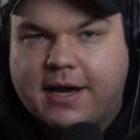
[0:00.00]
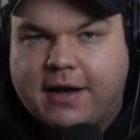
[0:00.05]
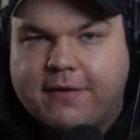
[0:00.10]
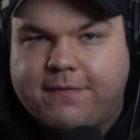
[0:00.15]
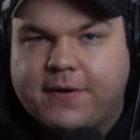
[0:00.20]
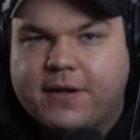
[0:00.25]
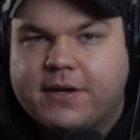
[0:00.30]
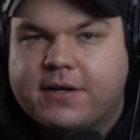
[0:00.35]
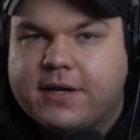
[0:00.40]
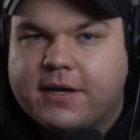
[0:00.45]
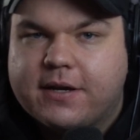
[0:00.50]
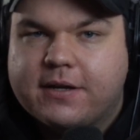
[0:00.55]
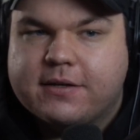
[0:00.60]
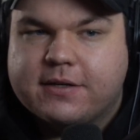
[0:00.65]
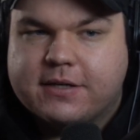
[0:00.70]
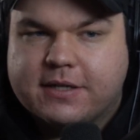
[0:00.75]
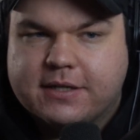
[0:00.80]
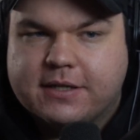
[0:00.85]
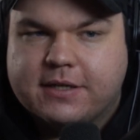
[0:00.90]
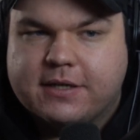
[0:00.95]
I think
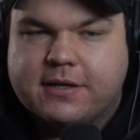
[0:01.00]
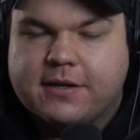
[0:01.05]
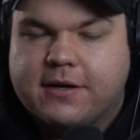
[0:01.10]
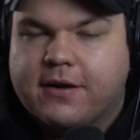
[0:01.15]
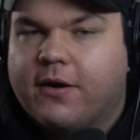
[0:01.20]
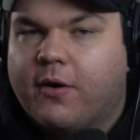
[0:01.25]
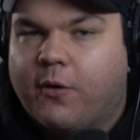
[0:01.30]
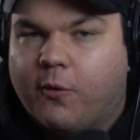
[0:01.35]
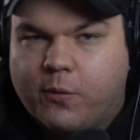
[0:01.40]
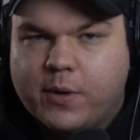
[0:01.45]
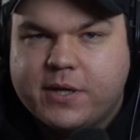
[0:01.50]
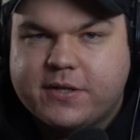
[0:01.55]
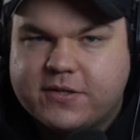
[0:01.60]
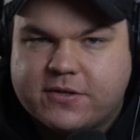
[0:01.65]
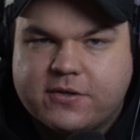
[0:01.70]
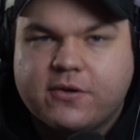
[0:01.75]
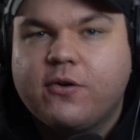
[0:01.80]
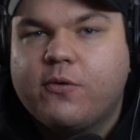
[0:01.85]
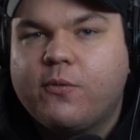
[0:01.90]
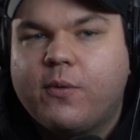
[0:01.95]
the
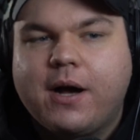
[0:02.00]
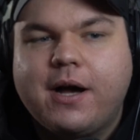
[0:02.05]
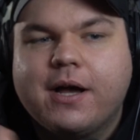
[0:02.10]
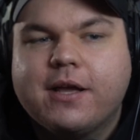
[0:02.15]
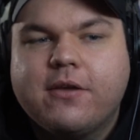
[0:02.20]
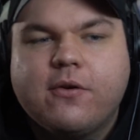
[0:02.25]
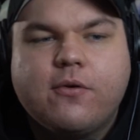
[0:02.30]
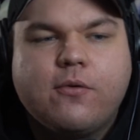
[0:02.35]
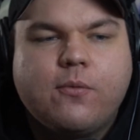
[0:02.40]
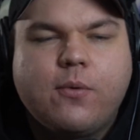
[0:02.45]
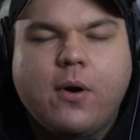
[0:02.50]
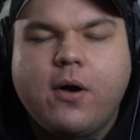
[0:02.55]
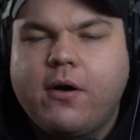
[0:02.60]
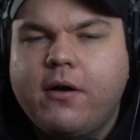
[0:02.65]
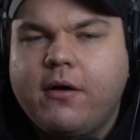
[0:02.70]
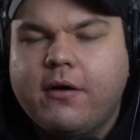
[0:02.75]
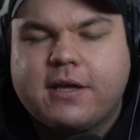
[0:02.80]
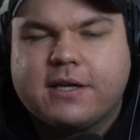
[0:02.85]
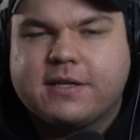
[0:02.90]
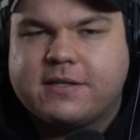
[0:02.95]
Whistle While You
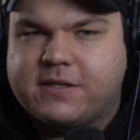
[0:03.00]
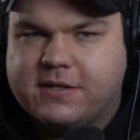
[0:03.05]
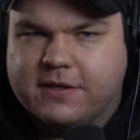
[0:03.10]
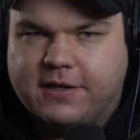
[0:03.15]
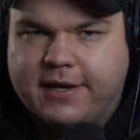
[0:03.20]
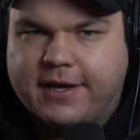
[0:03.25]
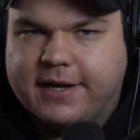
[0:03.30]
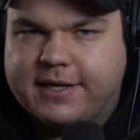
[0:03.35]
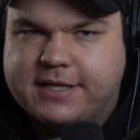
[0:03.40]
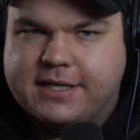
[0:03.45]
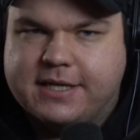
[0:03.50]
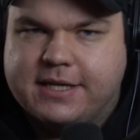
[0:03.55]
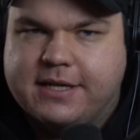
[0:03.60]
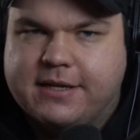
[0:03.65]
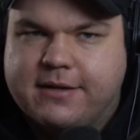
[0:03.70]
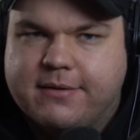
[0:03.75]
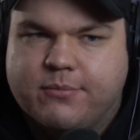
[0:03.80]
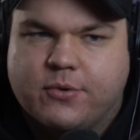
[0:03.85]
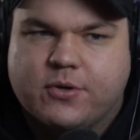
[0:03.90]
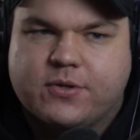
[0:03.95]
Work is still like
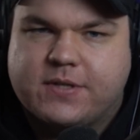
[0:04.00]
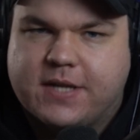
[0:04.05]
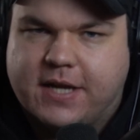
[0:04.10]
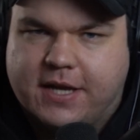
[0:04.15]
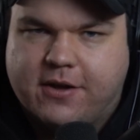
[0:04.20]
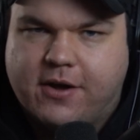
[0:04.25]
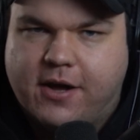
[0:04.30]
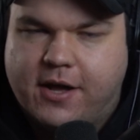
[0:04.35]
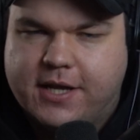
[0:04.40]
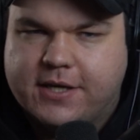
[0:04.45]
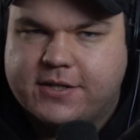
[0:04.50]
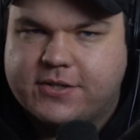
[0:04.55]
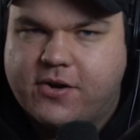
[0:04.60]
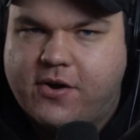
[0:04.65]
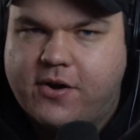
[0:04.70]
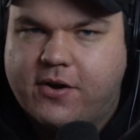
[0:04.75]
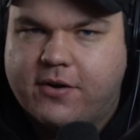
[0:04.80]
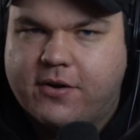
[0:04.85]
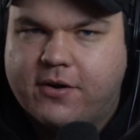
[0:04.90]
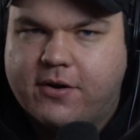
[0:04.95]
the most iconic
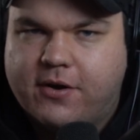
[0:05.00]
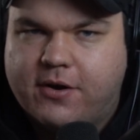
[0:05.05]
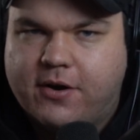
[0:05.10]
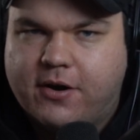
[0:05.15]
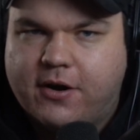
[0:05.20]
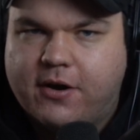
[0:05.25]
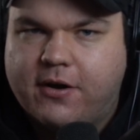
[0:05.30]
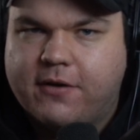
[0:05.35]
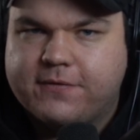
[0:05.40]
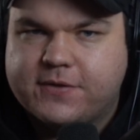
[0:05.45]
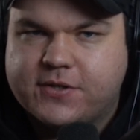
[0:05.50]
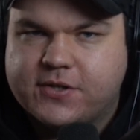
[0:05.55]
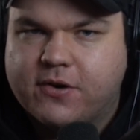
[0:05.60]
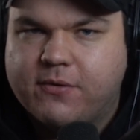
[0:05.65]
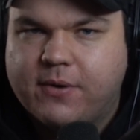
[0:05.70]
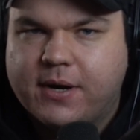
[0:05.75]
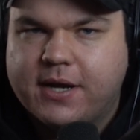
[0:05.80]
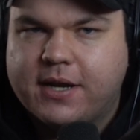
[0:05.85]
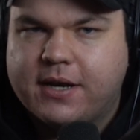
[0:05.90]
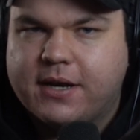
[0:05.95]
song of Snow
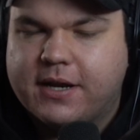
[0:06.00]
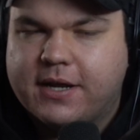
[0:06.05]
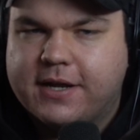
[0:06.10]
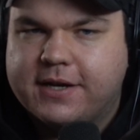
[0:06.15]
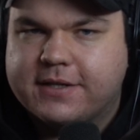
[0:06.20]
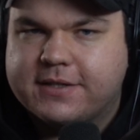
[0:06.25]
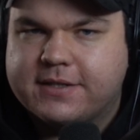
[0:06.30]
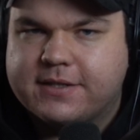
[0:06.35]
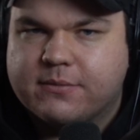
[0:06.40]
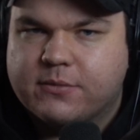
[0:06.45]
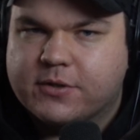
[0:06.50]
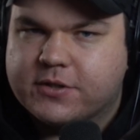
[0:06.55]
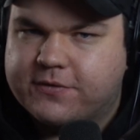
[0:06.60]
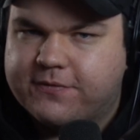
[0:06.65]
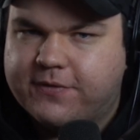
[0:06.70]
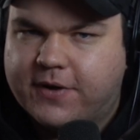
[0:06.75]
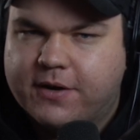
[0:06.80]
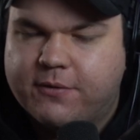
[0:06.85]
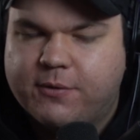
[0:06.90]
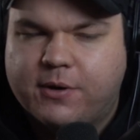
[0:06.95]
White, and it's the most
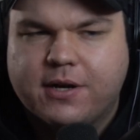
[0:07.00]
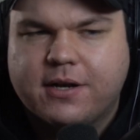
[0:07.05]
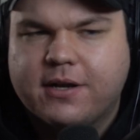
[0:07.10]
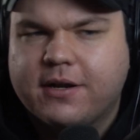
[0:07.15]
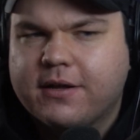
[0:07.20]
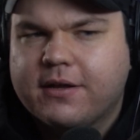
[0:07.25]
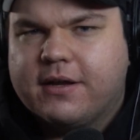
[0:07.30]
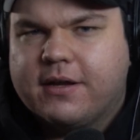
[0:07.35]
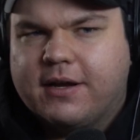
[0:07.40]
fun one.